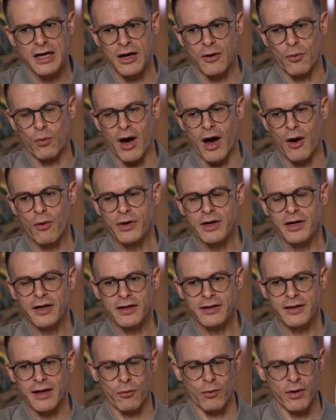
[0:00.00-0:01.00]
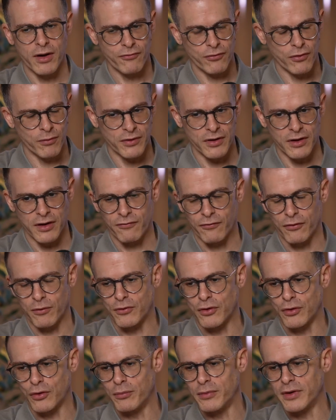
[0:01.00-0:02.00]
How we did it away from
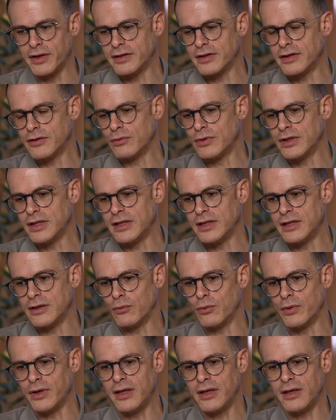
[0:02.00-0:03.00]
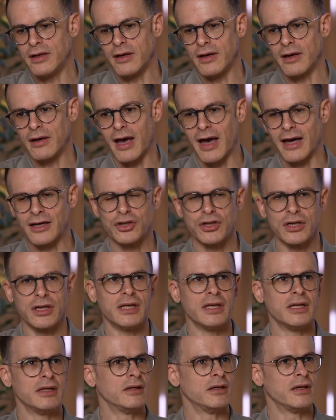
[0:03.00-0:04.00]
the committee, we
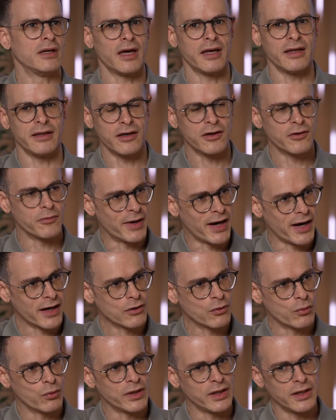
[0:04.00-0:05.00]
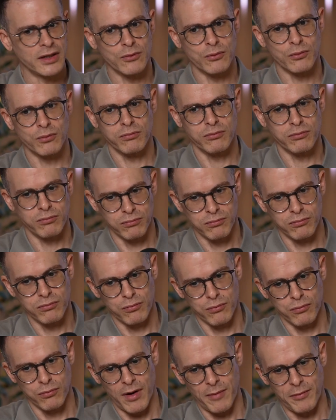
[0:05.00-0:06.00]
actually a year back,
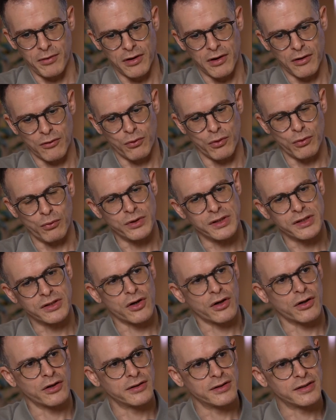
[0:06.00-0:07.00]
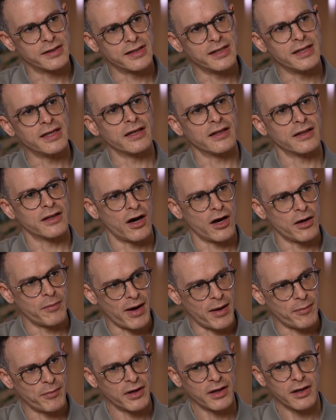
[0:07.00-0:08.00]
when we started seeing the hype
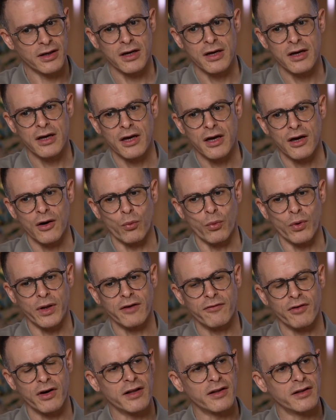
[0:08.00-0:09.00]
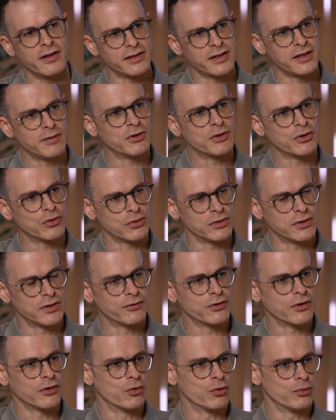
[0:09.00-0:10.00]
happening, we divided the team into
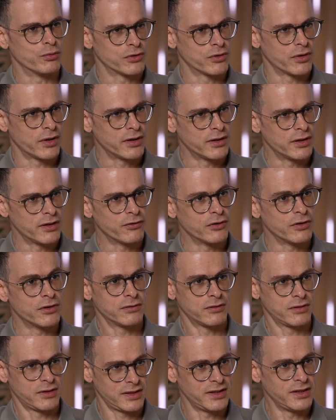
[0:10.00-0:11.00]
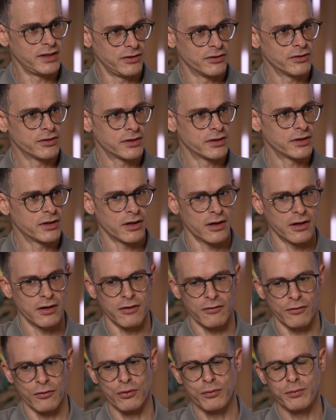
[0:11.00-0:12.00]
different groups, right? Different seniors
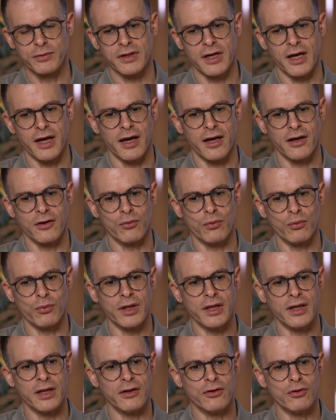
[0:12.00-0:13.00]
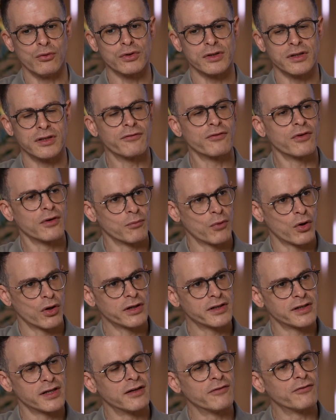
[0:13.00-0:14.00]
groups, and we used different
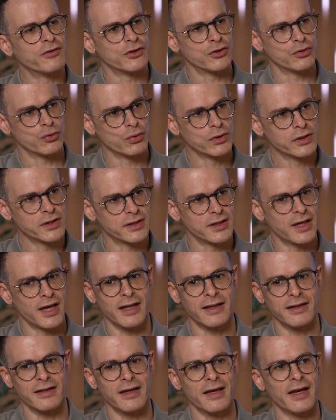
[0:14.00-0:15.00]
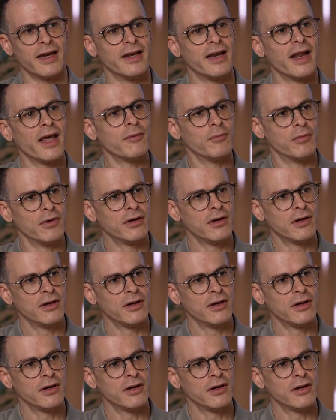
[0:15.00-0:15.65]
models and different tools that enable